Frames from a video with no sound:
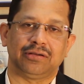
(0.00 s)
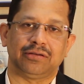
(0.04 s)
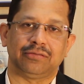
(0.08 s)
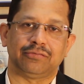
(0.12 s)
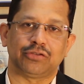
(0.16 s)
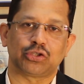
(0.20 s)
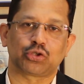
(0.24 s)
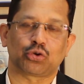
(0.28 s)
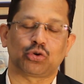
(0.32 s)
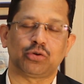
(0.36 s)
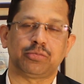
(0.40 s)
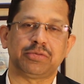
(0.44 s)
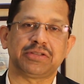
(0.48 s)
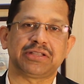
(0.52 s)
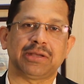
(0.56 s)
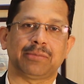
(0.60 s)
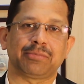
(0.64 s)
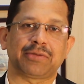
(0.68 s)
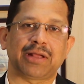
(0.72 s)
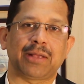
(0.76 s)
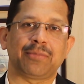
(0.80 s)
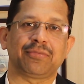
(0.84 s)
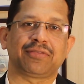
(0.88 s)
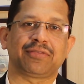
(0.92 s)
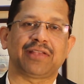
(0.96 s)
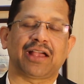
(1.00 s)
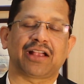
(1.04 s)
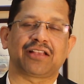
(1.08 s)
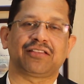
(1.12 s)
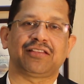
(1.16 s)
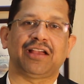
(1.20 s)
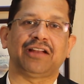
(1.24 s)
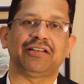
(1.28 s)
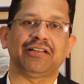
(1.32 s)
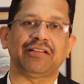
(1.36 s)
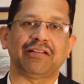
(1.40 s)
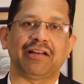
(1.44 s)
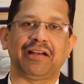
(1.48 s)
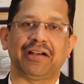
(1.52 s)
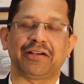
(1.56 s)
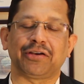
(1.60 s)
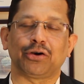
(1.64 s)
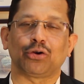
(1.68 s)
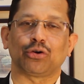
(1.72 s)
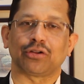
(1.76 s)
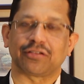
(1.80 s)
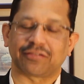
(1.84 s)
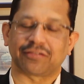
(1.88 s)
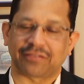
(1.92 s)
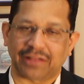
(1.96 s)
which could be sometimes anxiety related
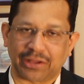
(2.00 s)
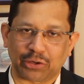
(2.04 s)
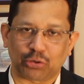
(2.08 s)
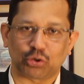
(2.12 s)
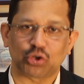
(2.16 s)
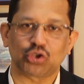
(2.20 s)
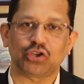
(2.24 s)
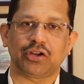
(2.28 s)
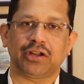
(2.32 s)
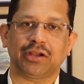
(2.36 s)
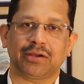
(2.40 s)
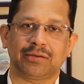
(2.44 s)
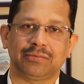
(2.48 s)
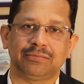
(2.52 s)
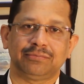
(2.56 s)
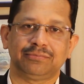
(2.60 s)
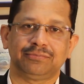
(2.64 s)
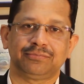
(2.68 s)
or psychogenic,